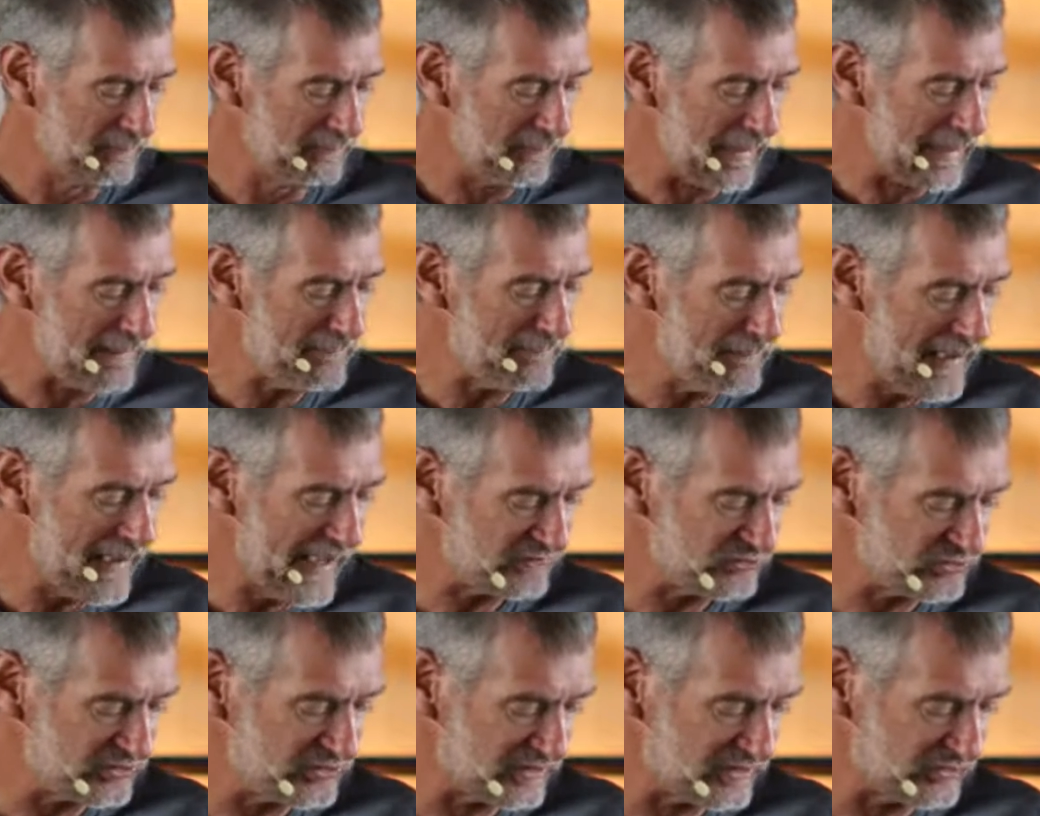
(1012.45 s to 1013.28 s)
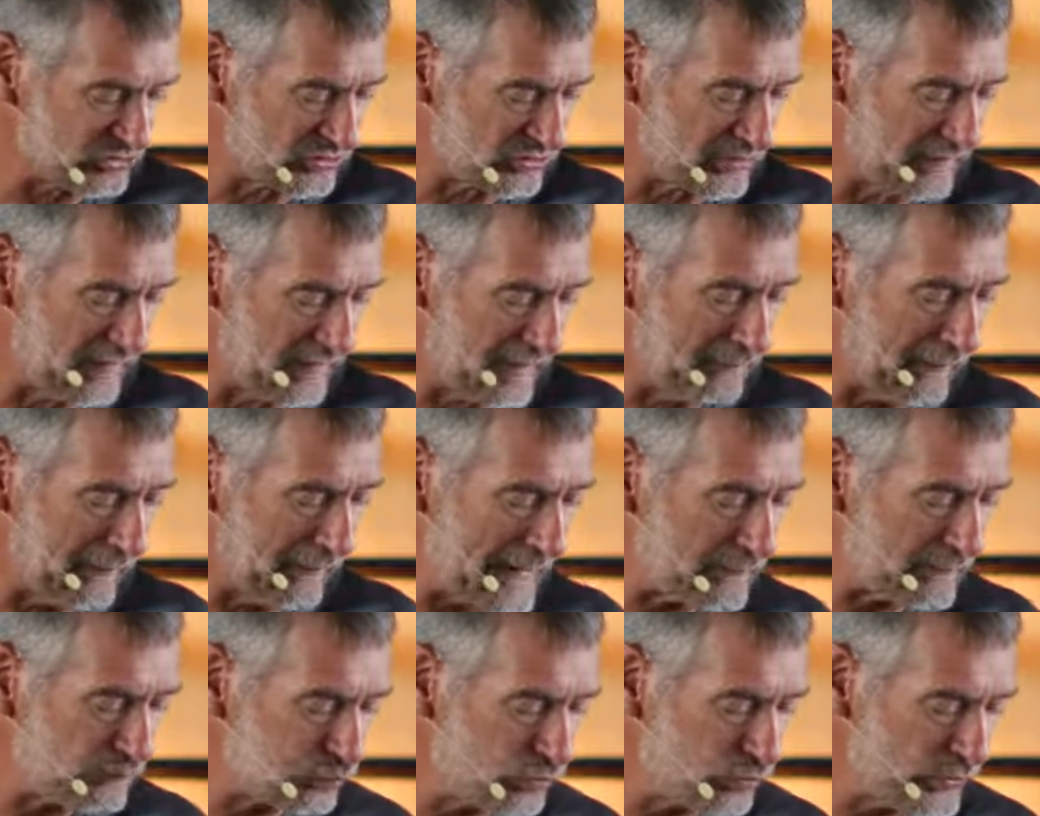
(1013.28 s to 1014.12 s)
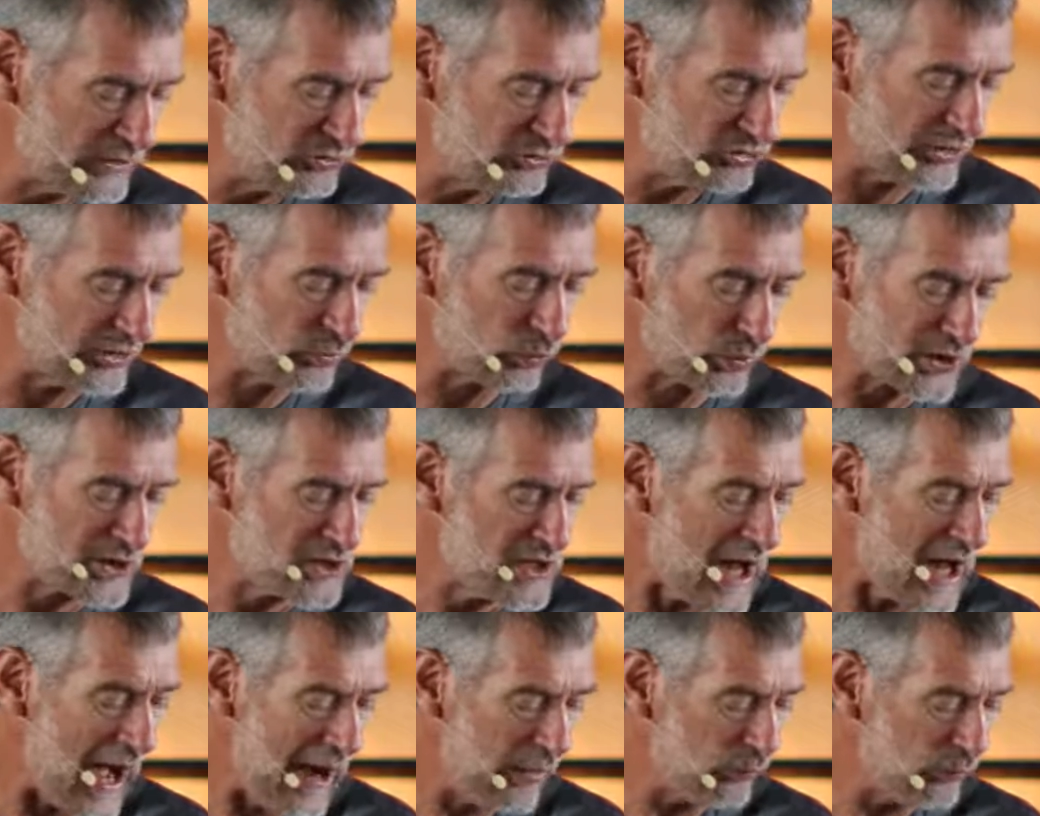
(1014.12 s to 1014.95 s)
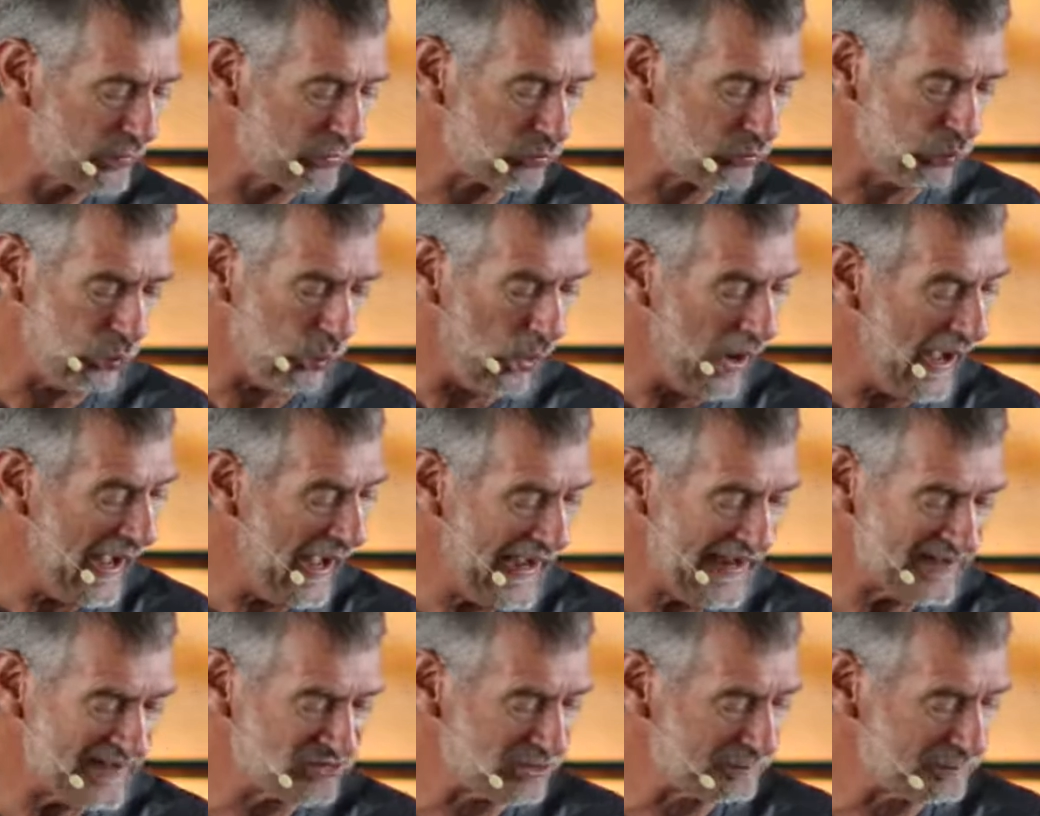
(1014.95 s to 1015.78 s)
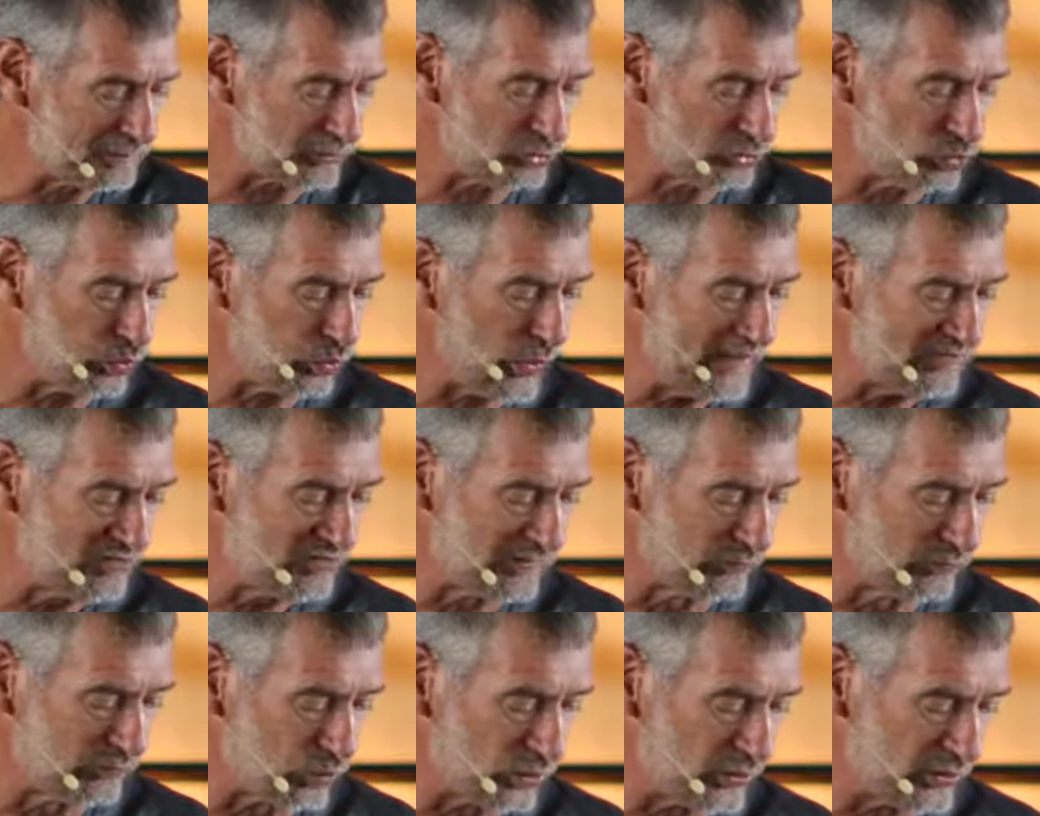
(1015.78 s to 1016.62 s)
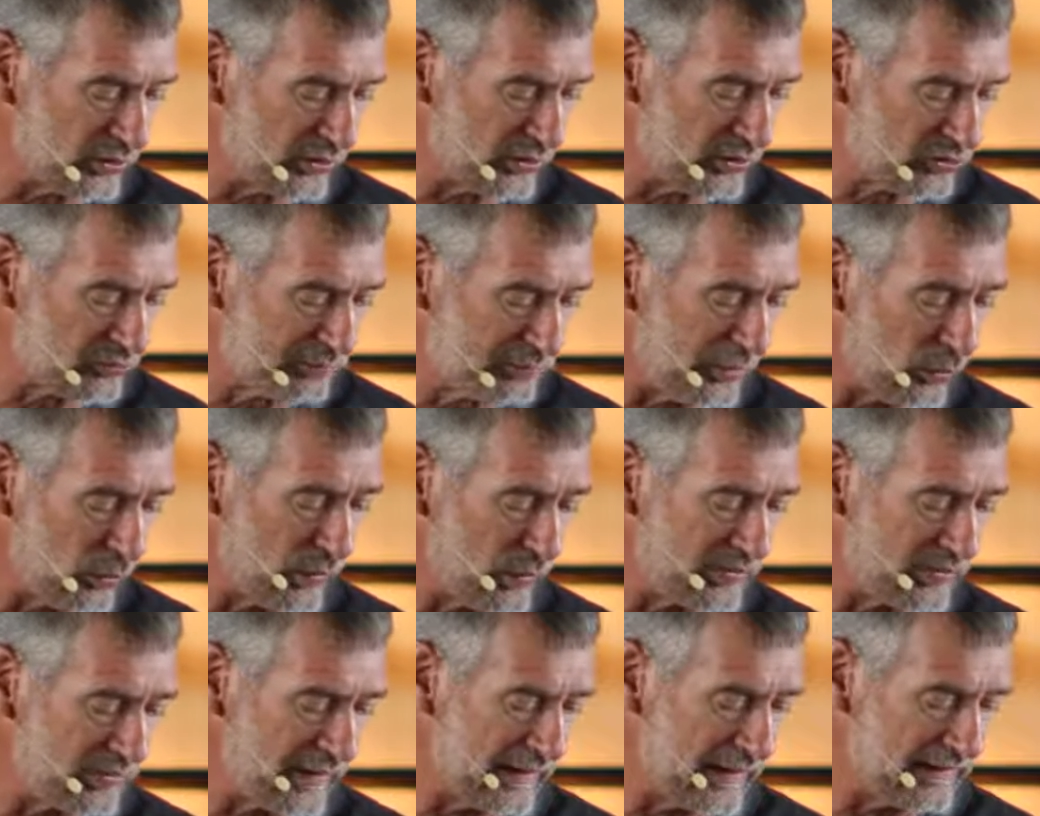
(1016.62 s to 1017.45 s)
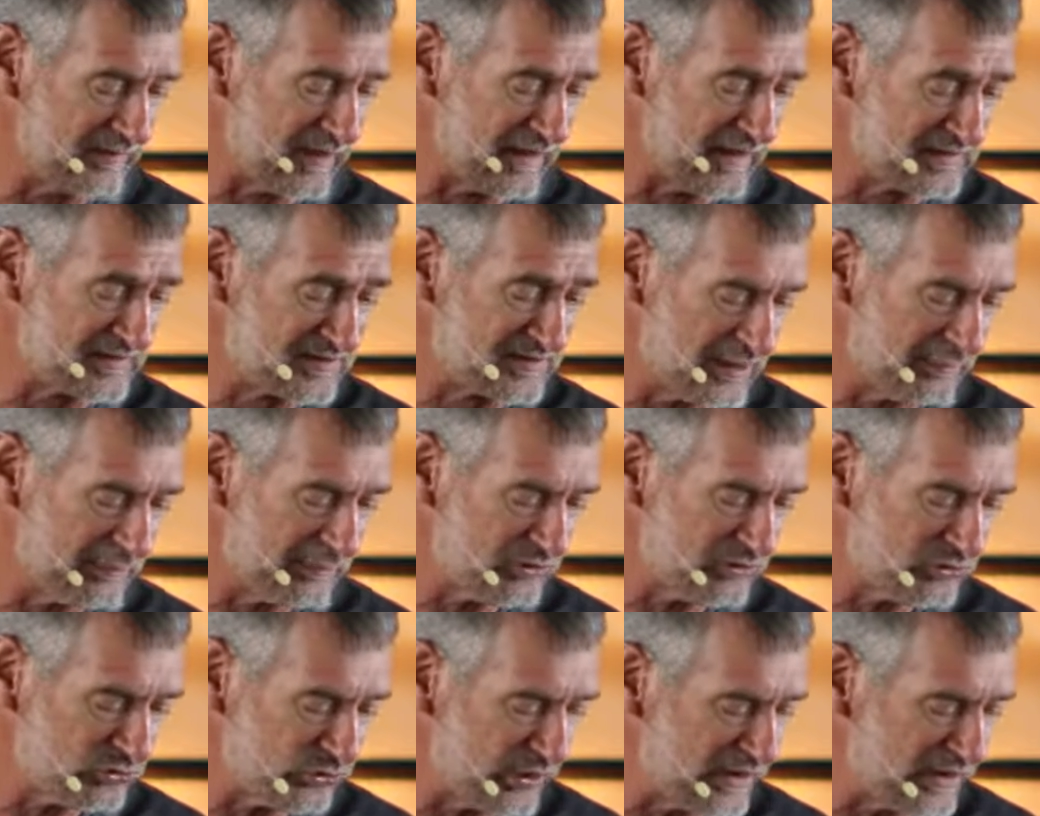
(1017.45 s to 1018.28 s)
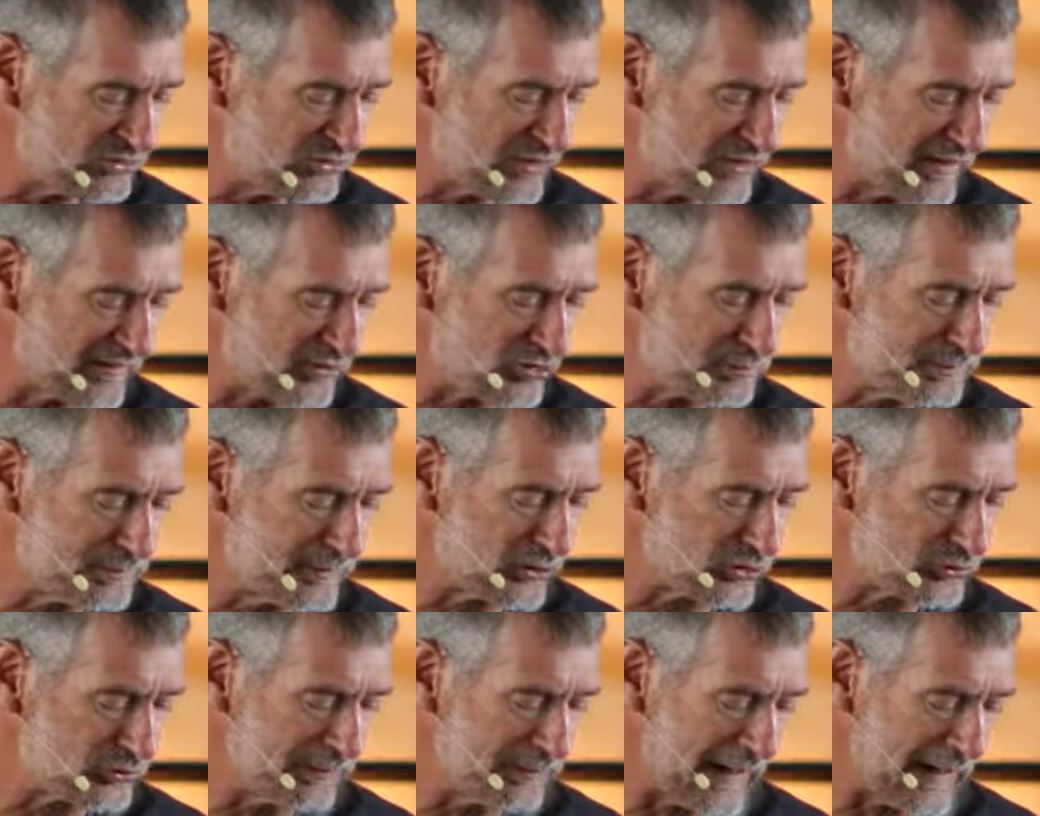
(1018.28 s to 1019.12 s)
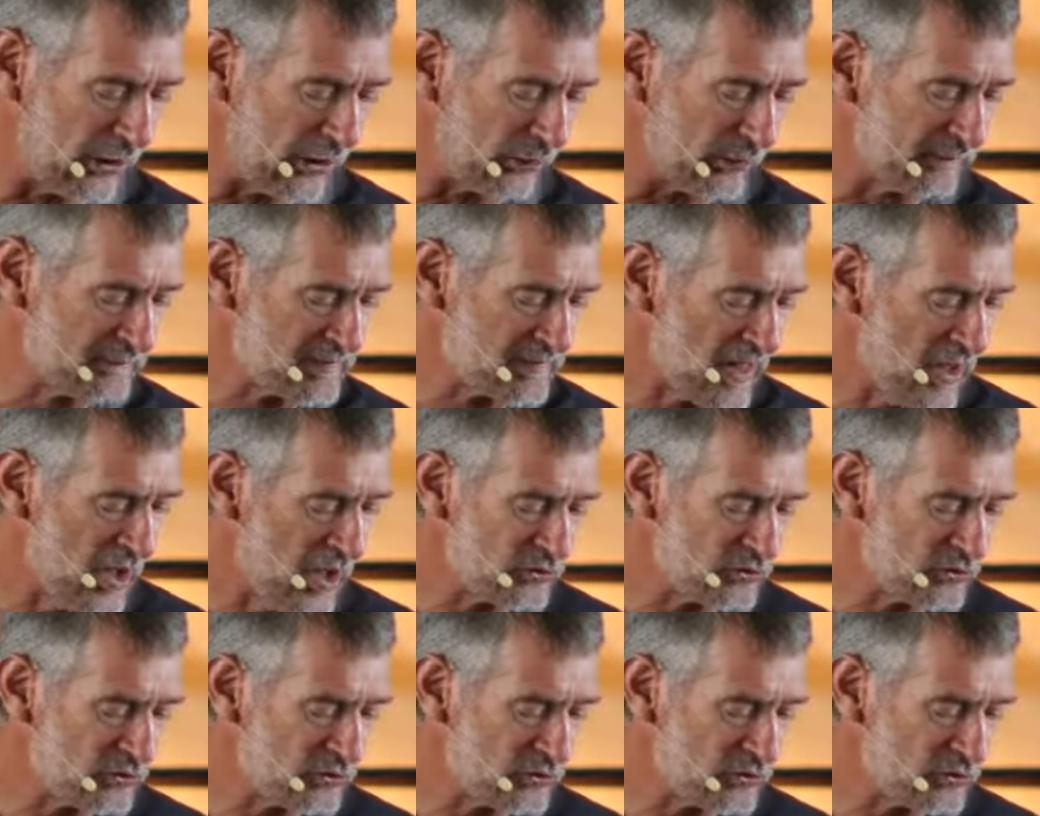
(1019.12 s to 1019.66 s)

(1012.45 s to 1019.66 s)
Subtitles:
My message, my preaching, were not with wise and persuasive words, but with the demonstration of the Spirit's power,